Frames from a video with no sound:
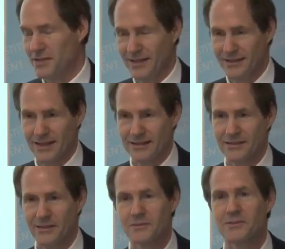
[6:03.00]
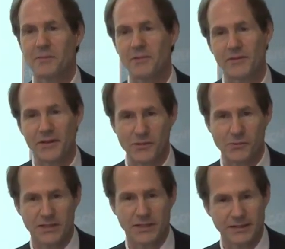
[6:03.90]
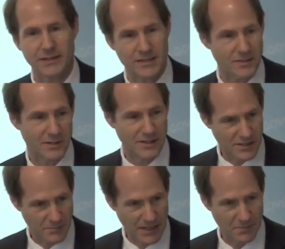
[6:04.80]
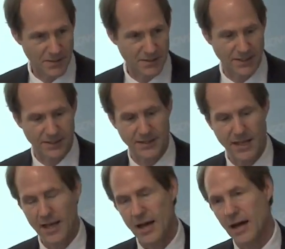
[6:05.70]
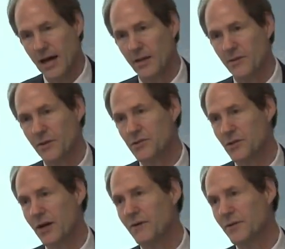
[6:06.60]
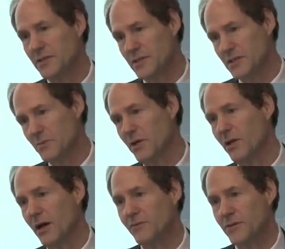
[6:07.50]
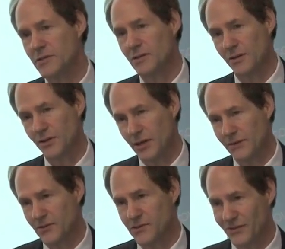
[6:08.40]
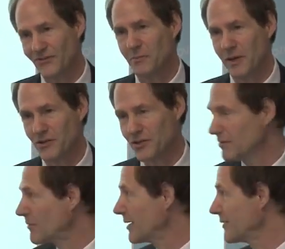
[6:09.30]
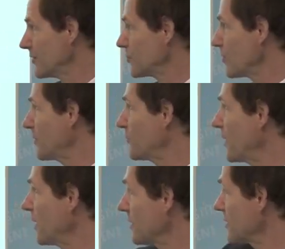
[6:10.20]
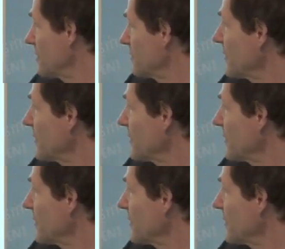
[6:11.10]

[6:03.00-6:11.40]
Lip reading: and then get to some of the things we did and some of the things that might be done. There's an office, a small office called the Office of Information and Regulatory Affairs.